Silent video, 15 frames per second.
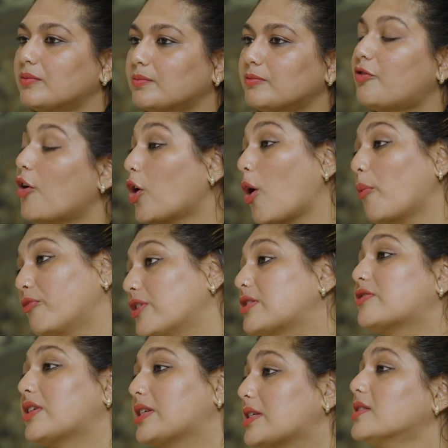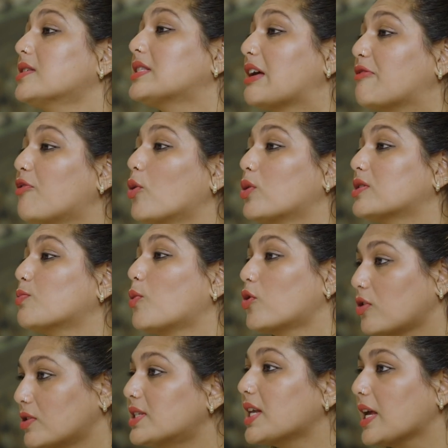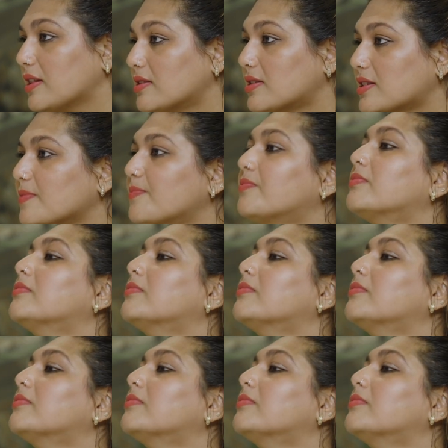for obvious reasons, they focus more on sales.